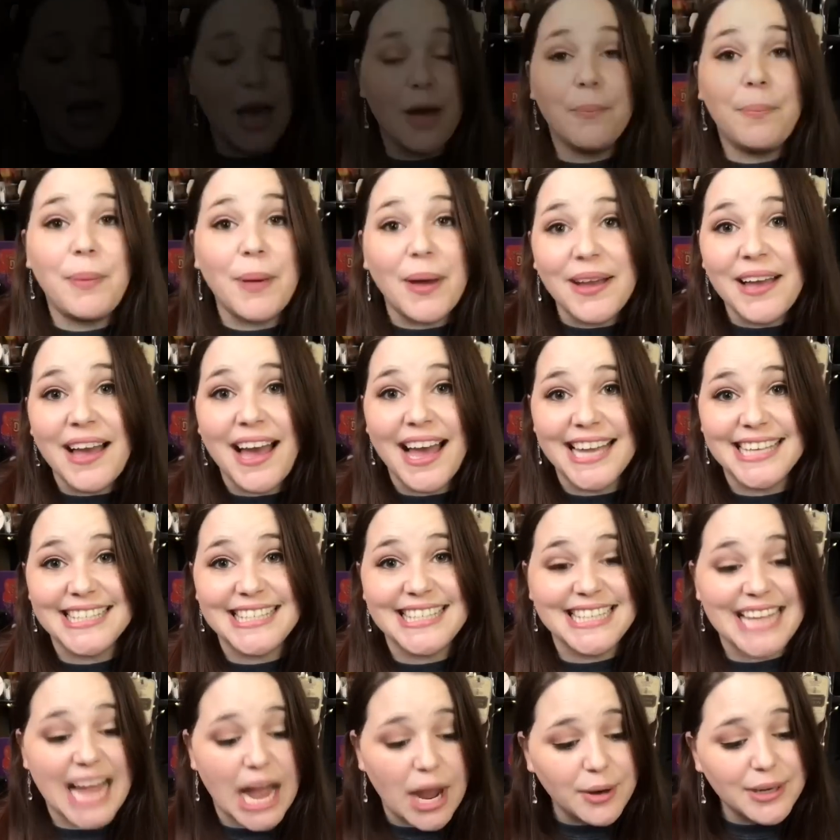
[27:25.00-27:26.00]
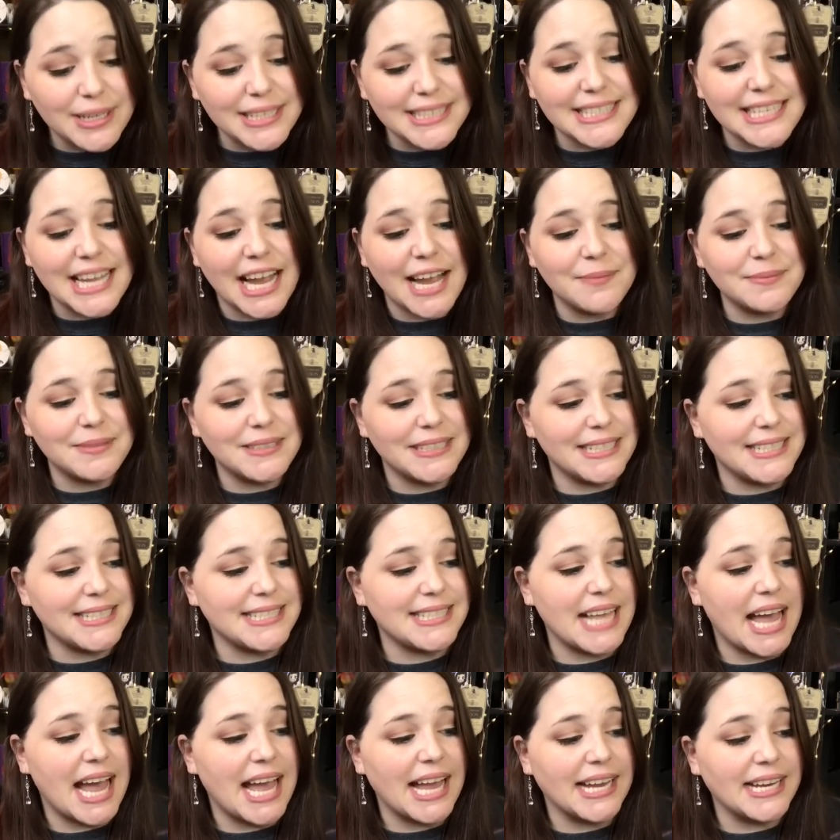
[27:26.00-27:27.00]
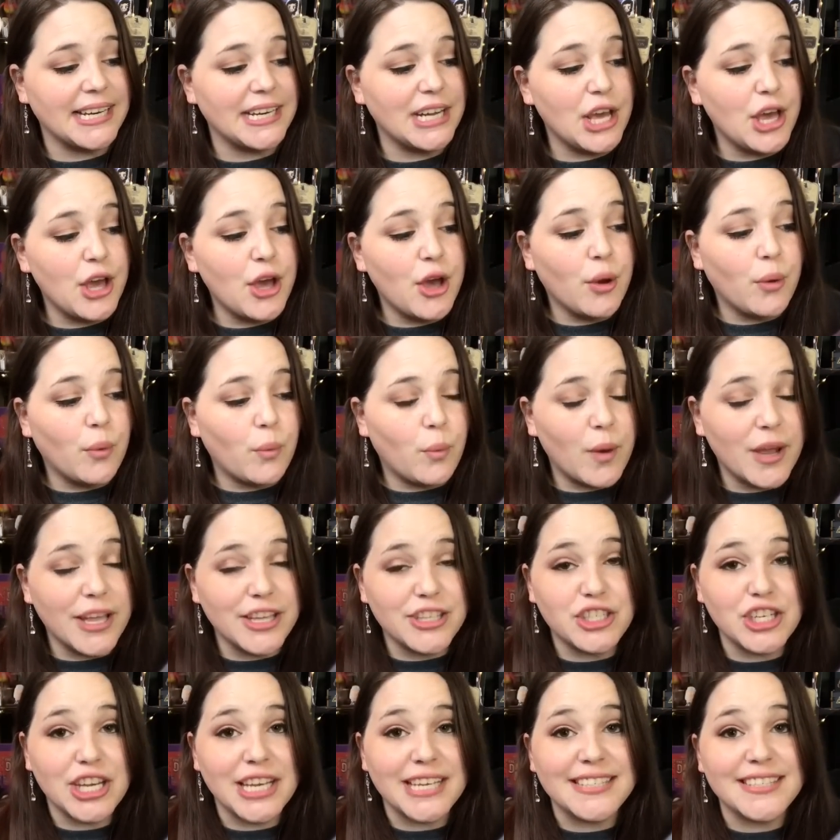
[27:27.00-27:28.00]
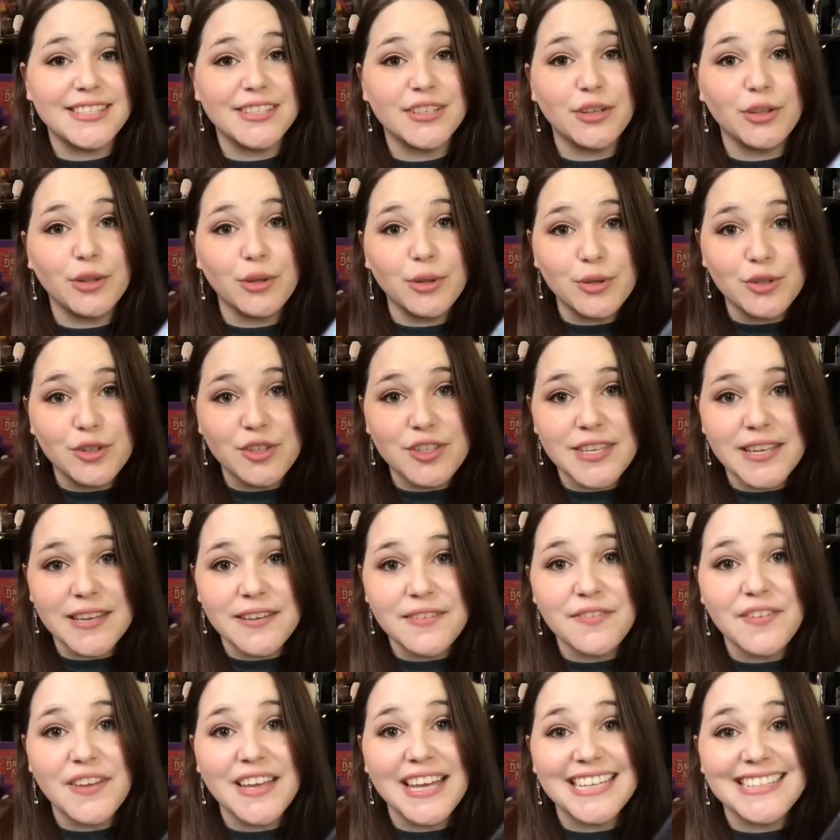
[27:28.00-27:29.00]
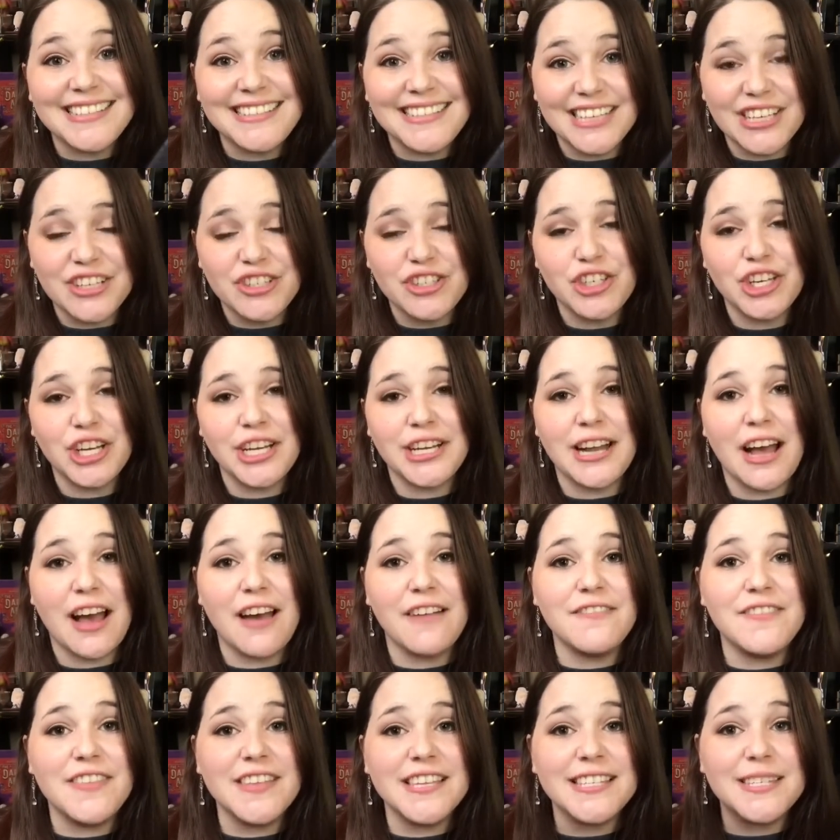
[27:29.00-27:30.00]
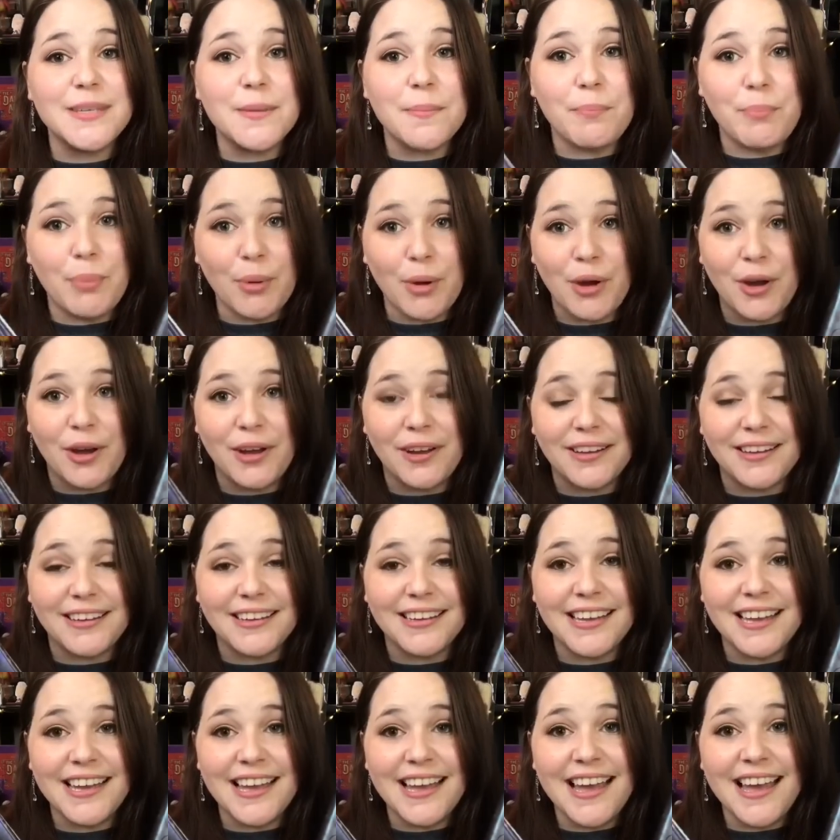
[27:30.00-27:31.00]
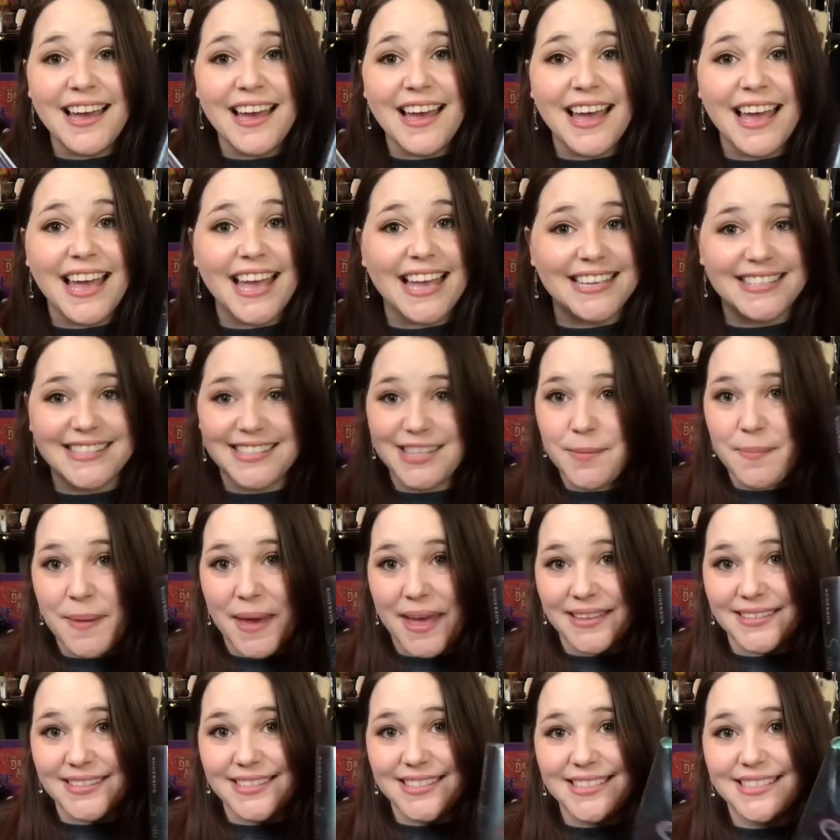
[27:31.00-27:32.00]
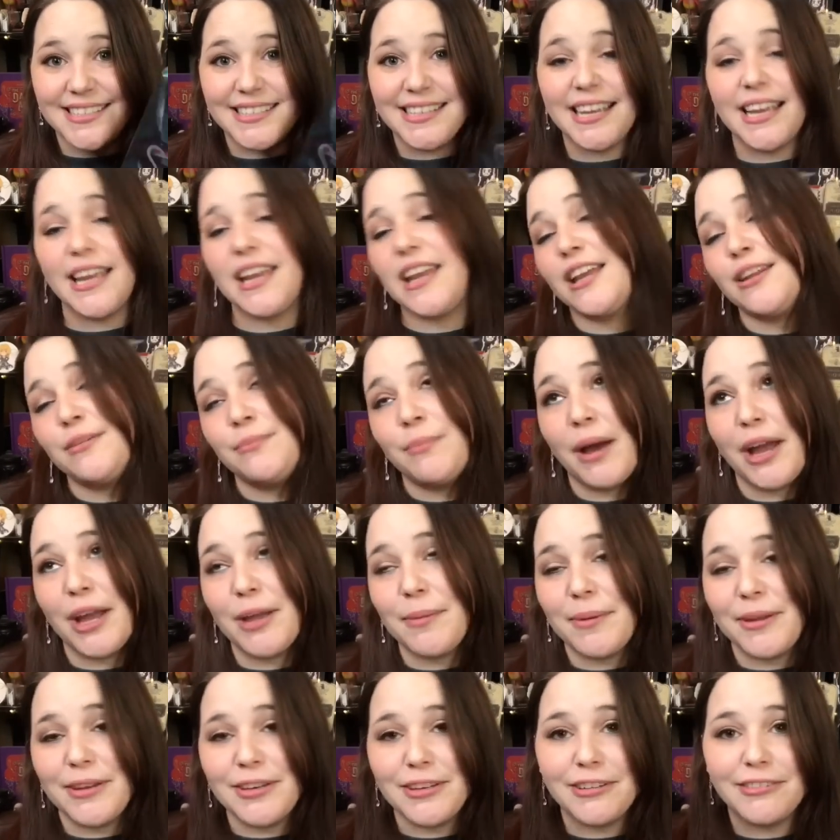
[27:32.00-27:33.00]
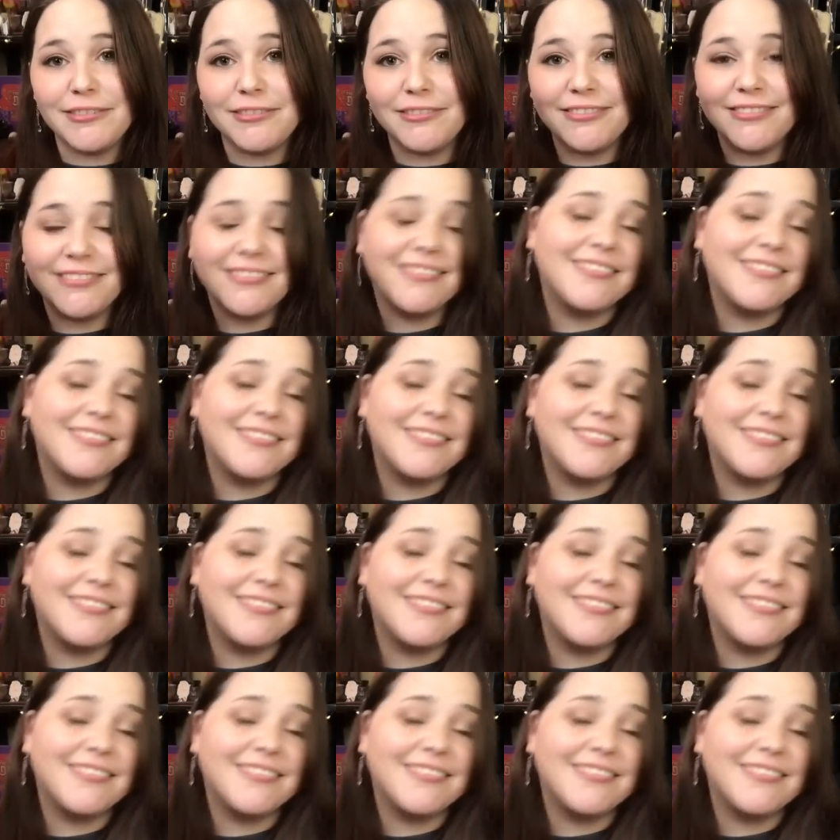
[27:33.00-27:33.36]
But guys, now it is time to decide which exclusive edition of this book is the best, in my opinion.